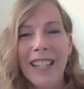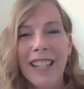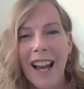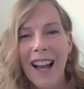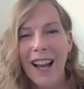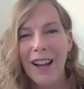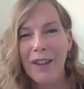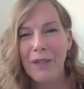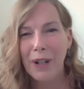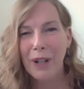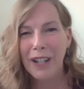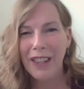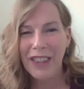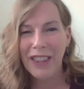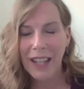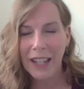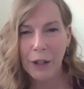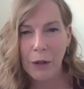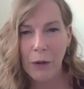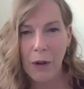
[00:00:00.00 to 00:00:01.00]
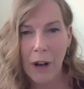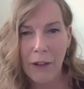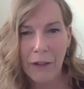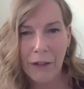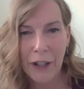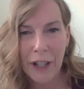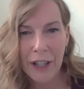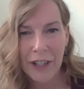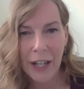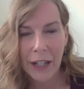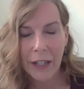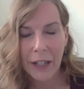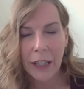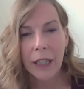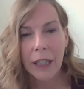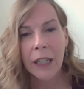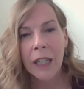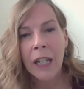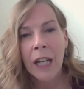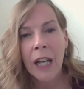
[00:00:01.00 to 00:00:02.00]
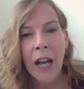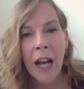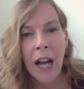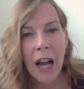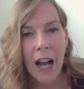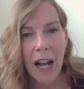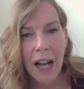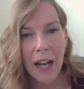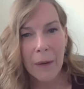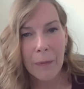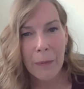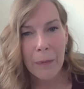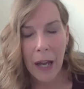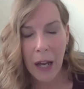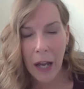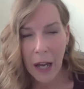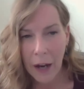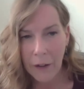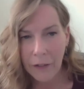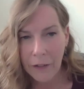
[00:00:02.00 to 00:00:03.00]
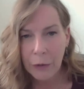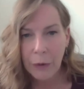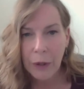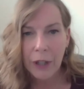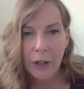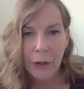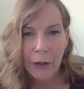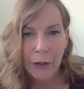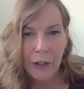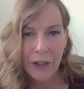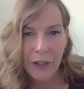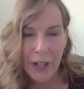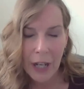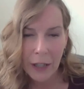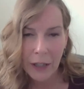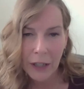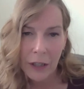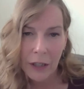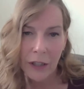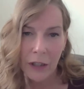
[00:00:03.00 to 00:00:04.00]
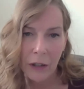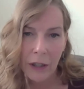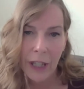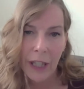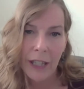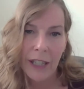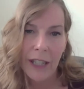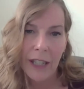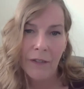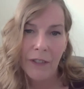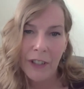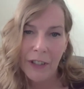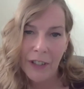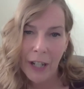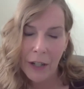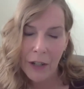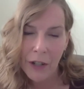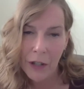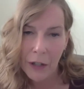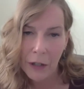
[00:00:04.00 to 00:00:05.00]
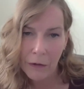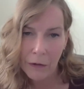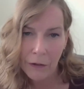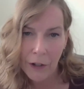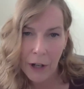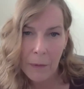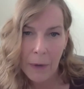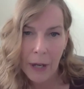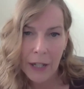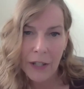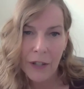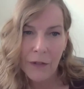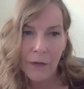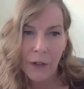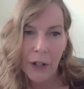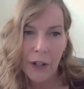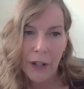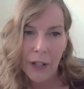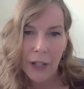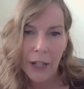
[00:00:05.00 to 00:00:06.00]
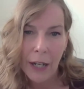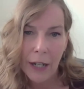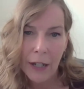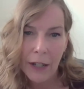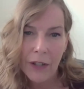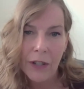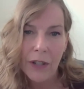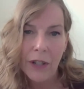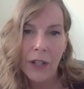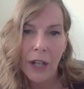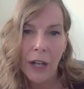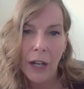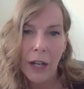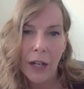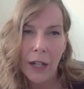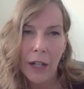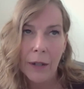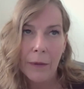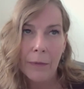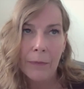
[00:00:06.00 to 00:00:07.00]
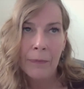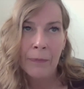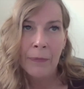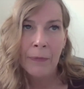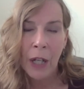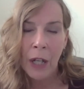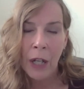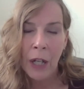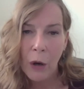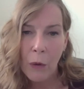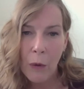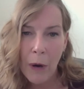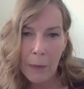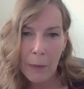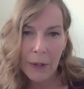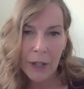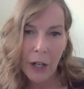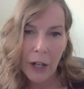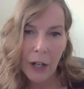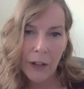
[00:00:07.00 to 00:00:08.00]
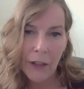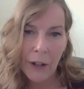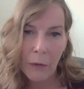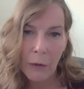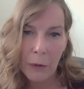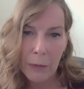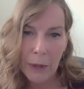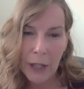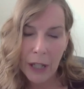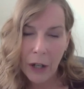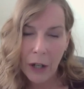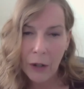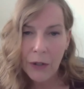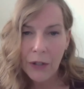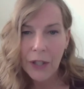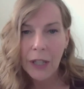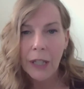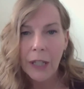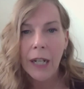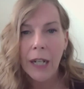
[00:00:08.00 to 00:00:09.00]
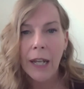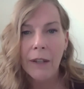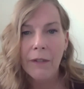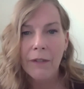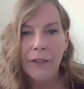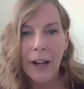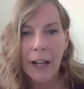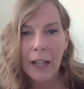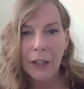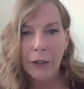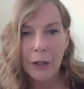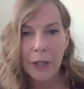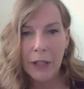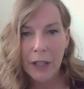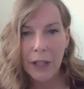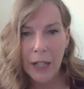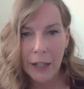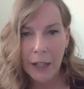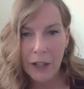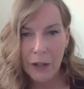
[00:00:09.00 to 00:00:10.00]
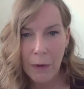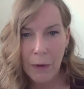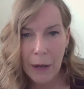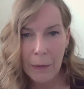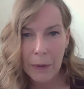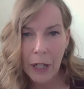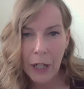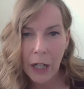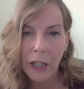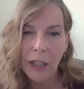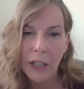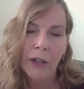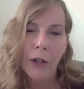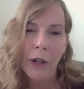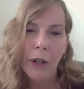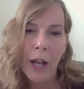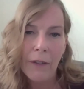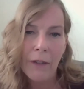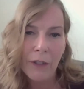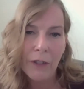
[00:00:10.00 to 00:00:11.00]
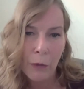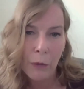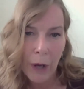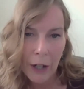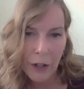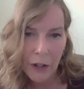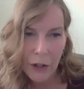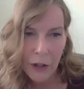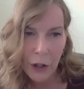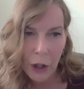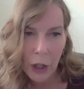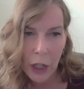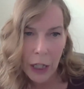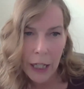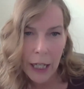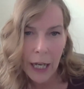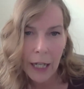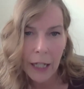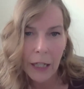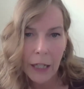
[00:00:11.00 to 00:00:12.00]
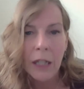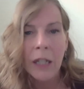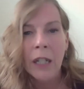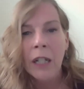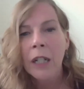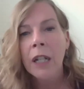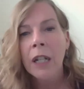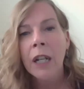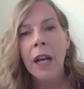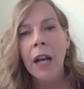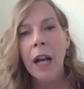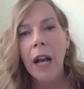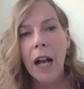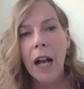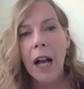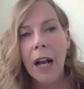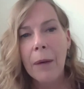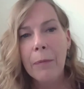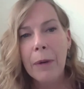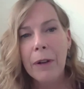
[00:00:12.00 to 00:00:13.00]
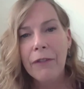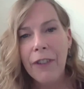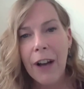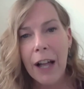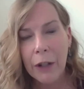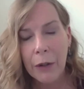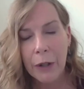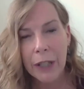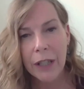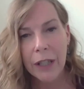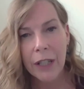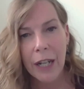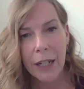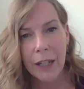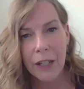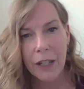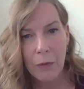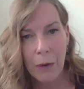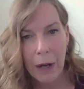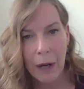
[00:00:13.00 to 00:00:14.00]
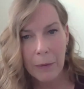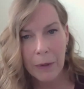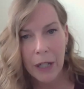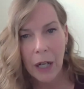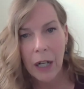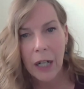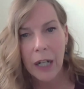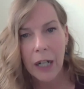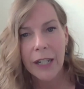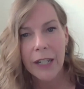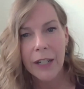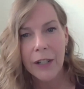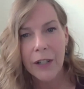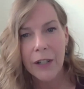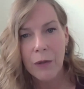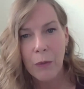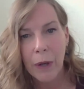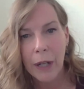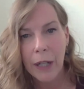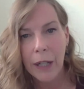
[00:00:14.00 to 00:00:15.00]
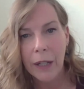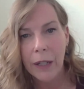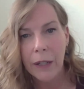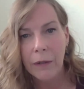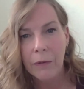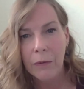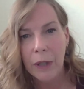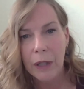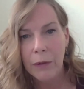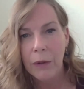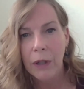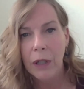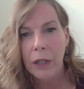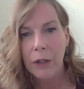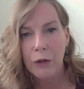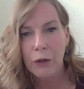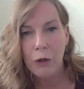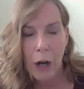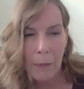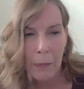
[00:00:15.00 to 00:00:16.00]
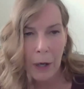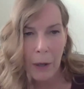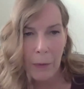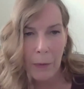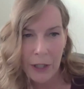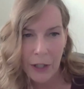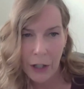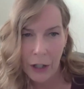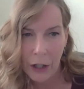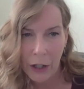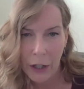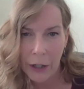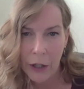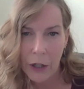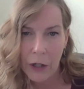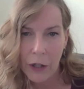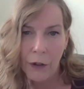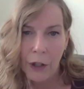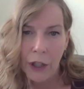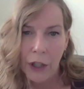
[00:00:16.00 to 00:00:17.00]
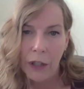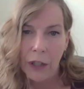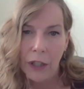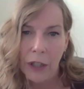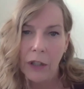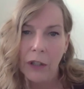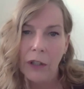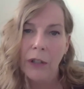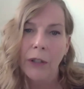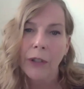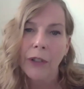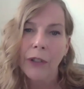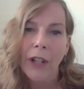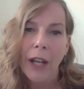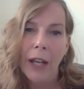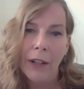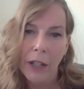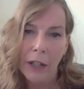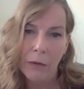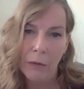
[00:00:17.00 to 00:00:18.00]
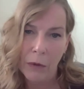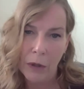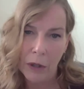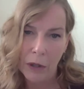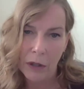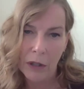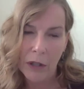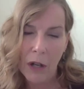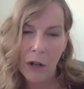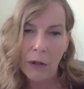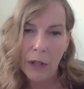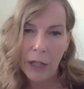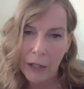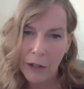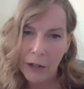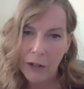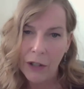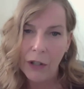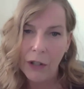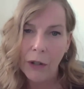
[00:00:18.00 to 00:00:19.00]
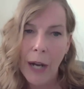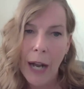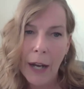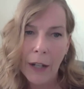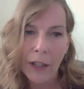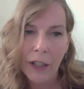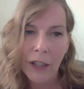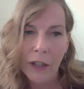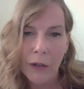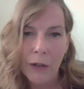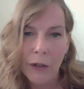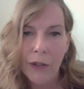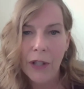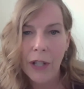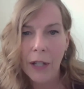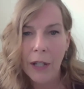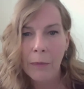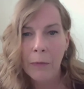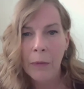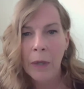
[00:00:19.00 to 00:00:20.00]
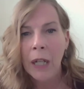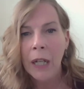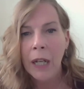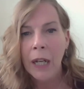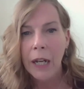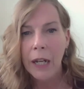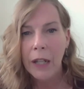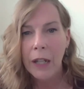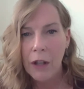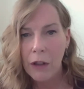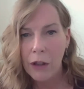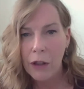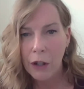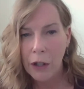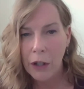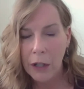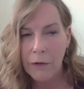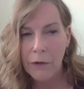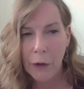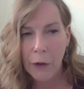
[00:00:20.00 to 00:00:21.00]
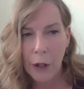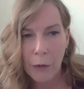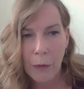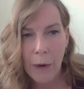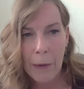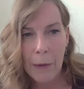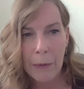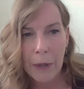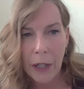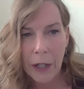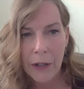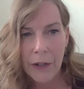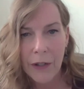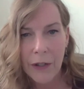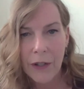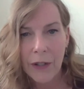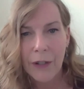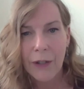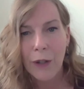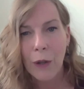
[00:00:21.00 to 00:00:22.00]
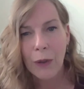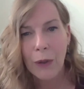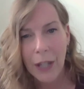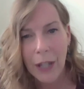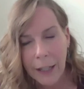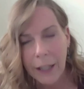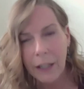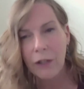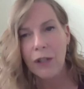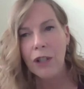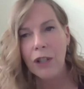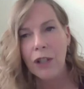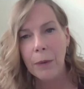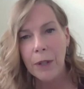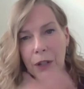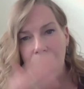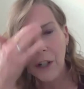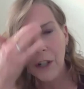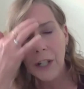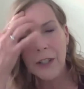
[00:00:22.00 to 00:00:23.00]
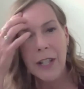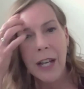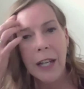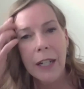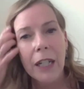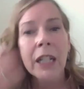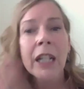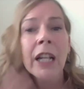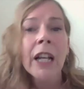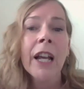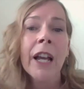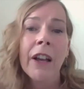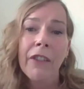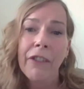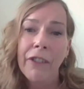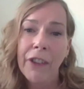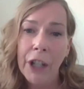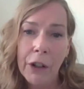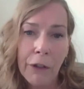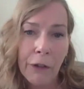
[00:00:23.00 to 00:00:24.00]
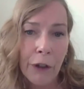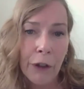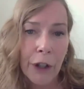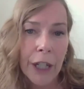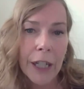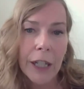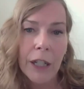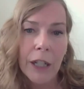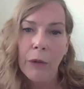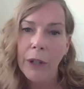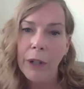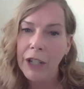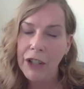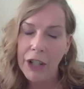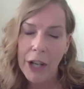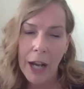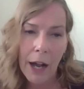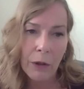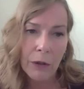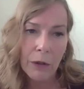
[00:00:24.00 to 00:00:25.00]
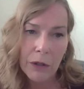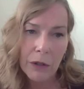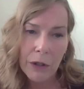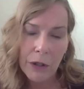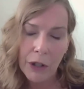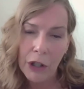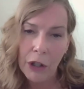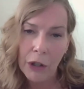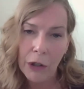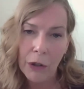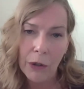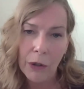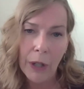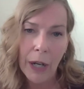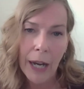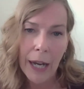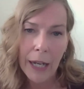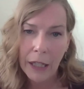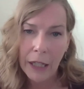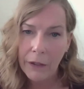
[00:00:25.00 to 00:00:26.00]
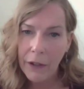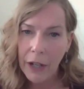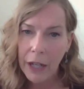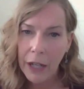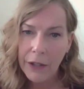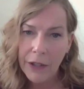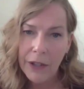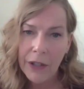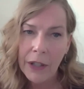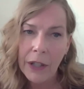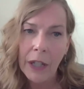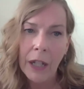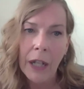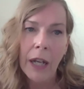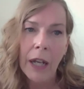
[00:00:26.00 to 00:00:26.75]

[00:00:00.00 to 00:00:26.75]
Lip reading: Yeah, I want to thank you all for attending. Everyone who's attended, you'll get an invitation from us for the next webinar that will be hosted. And following the next webinar, you'll have to register again. But following the next webinar is when we will drop our materials for you to use, and then we'll go into how to use them in the third and fourth webinars. So thank you so much for attending. Feel free to reach out to any of us.